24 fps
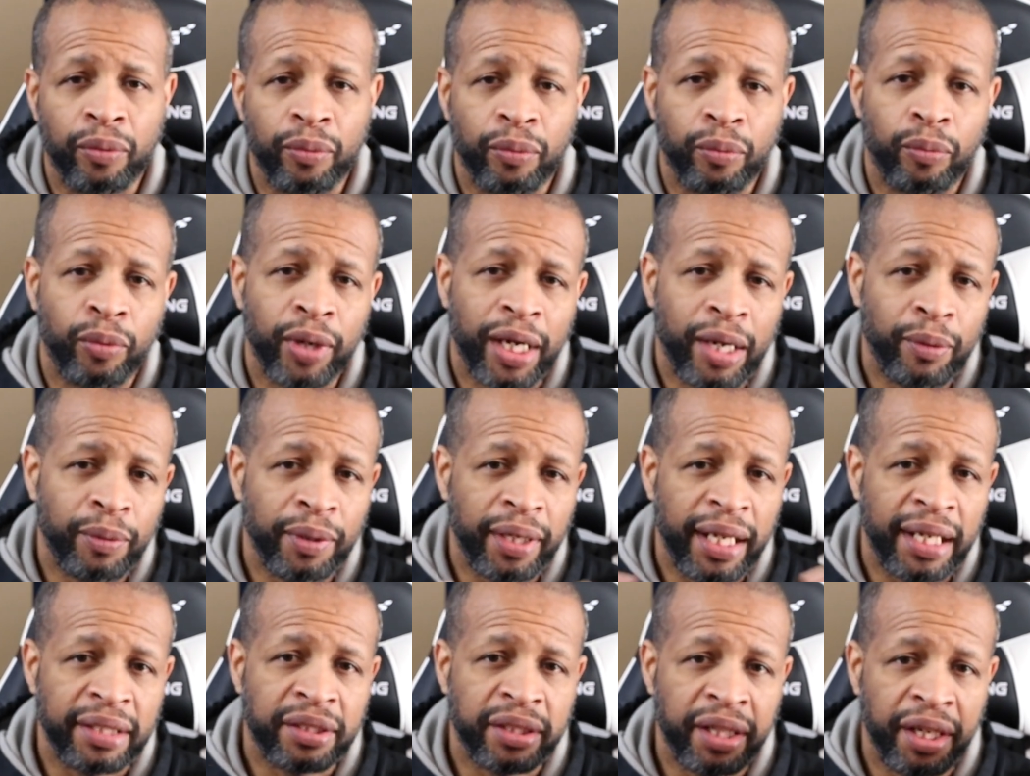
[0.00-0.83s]
What I would
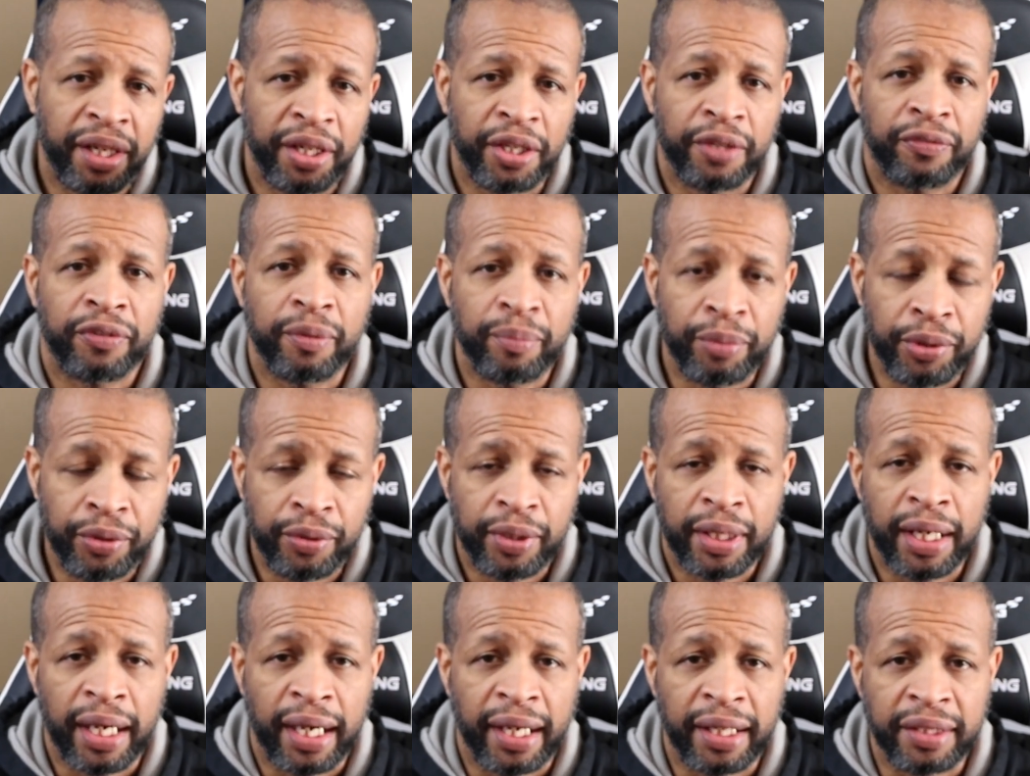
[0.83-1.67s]
like to hear from you
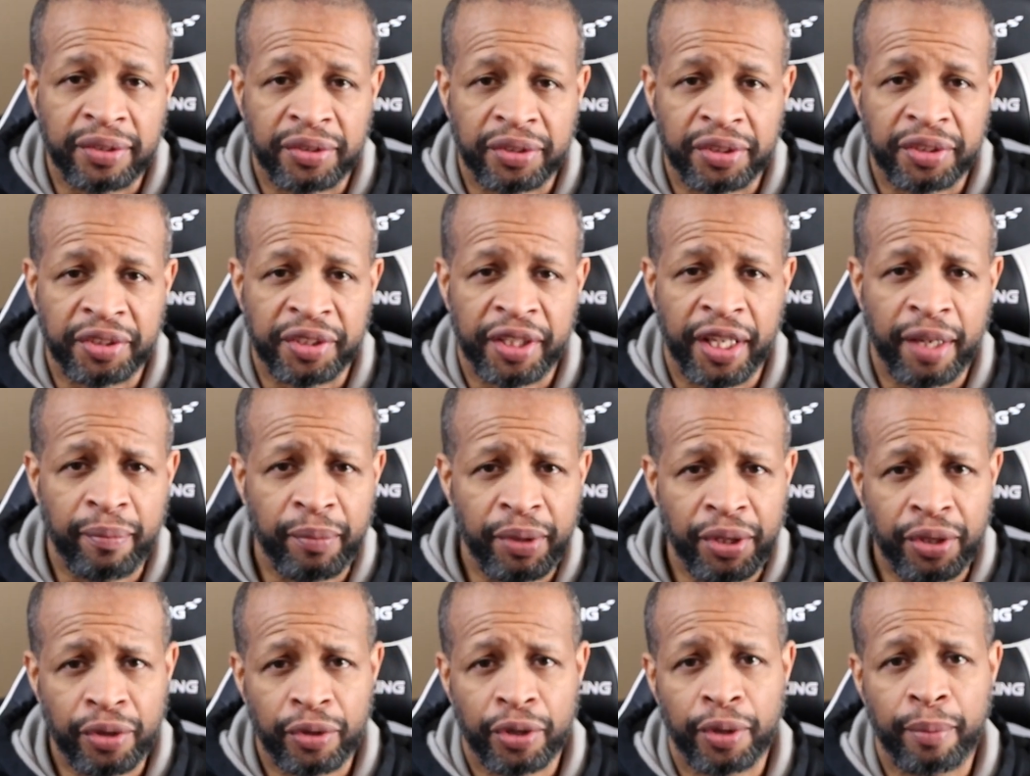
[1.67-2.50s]
guys is, give
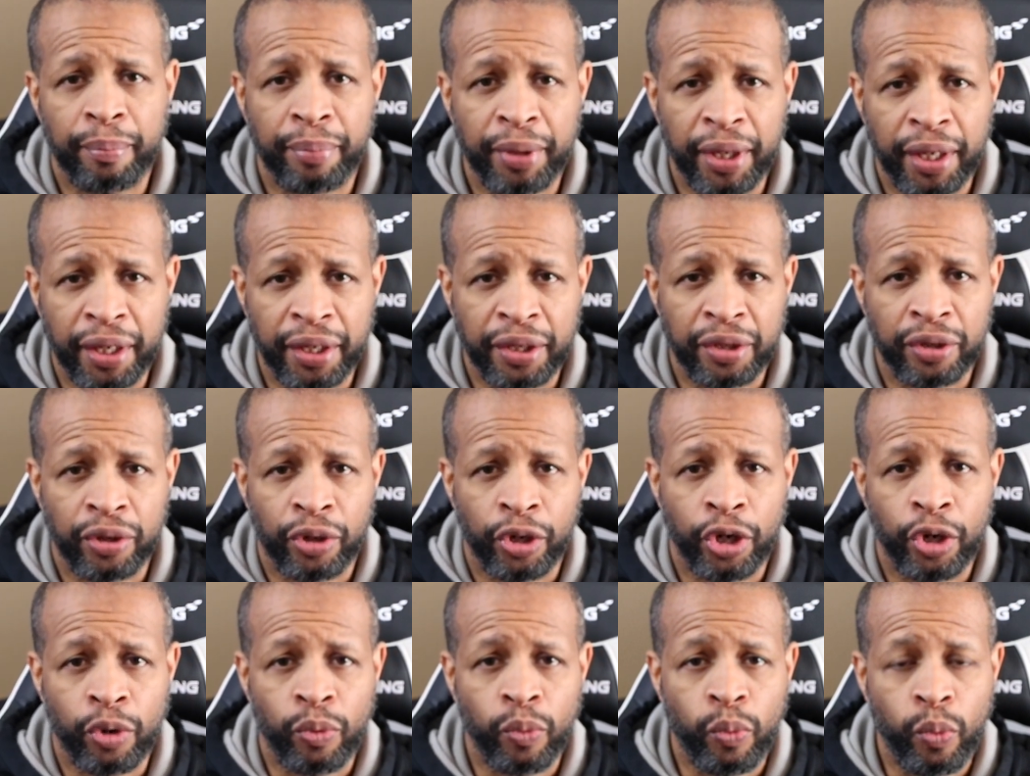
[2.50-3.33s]
me your opinion
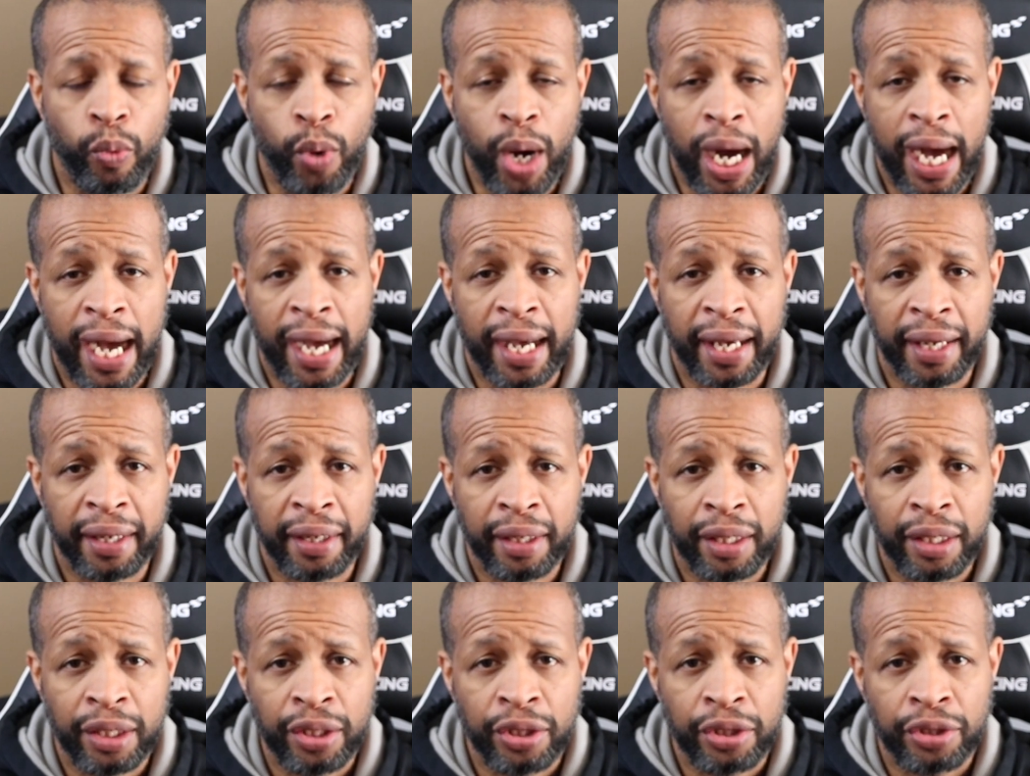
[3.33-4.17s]
on why
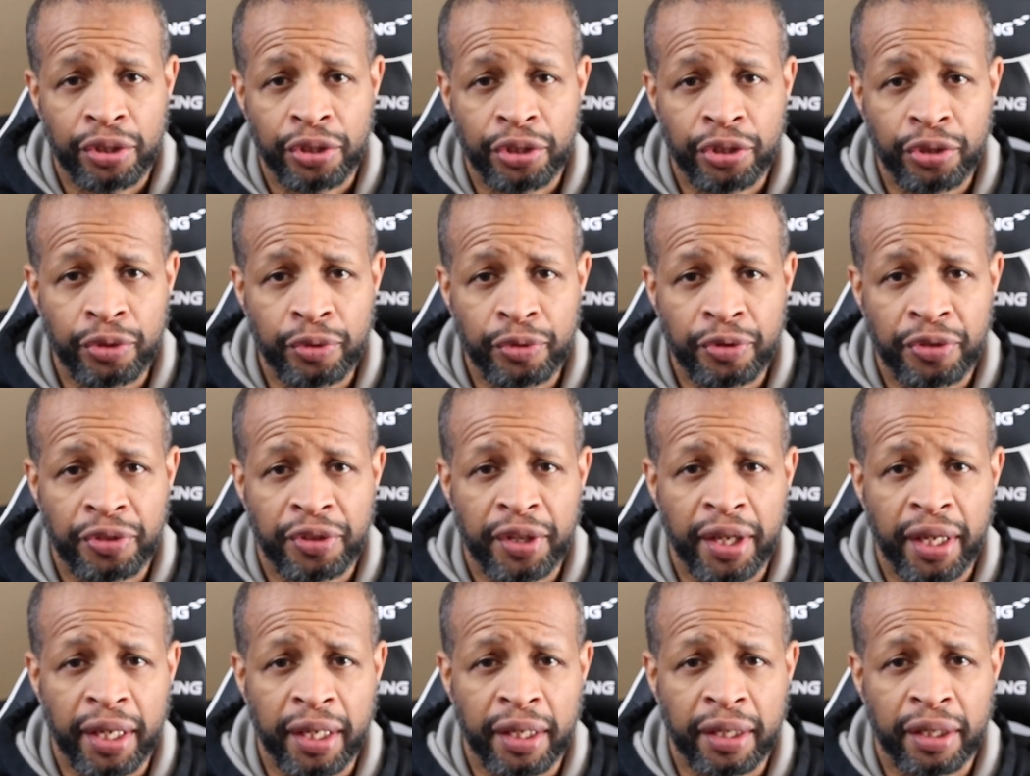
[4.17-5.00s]
you
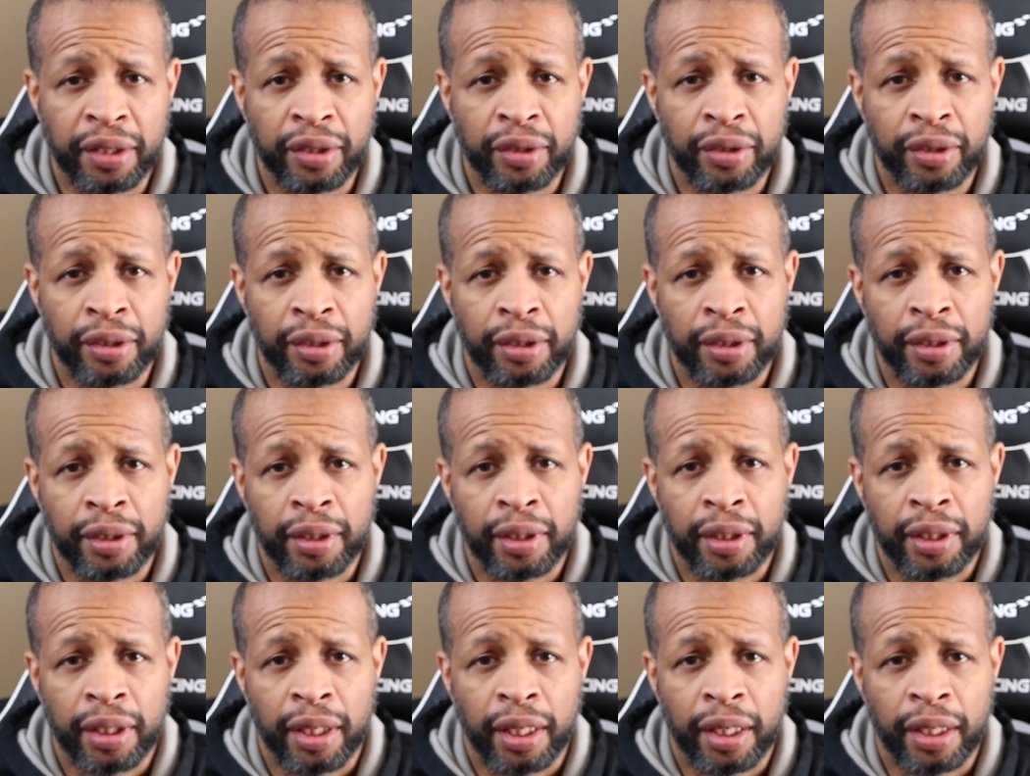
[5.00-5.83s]
think
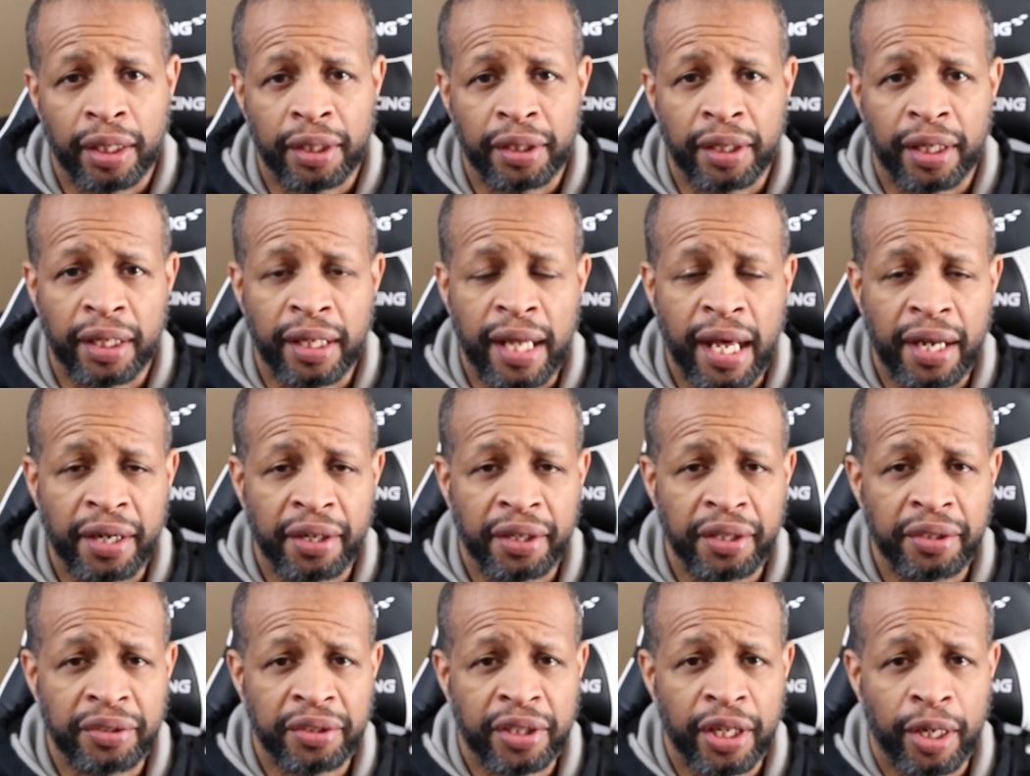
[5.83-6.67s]
a lot of
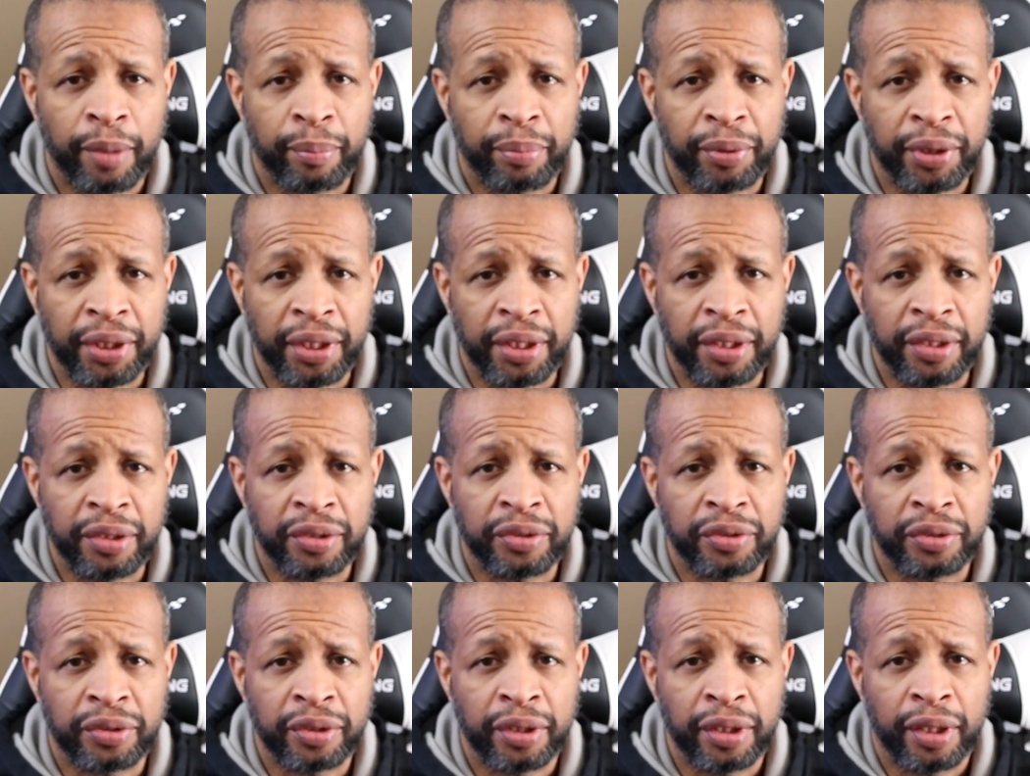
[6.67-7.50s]
these
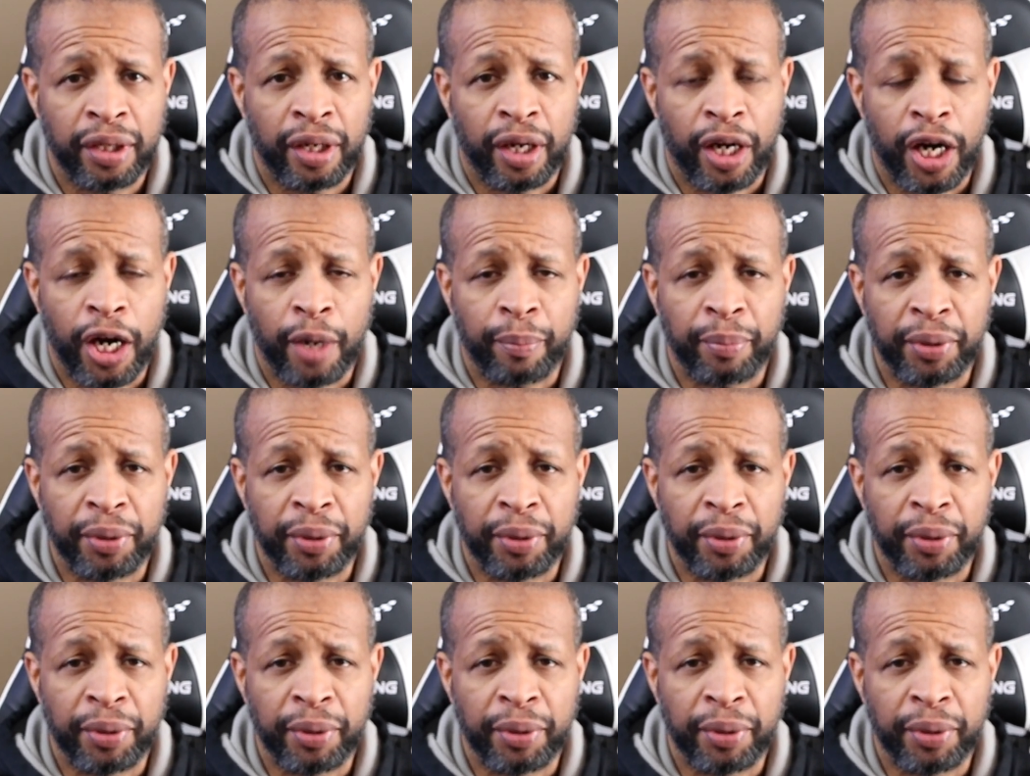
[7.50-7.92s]
companies are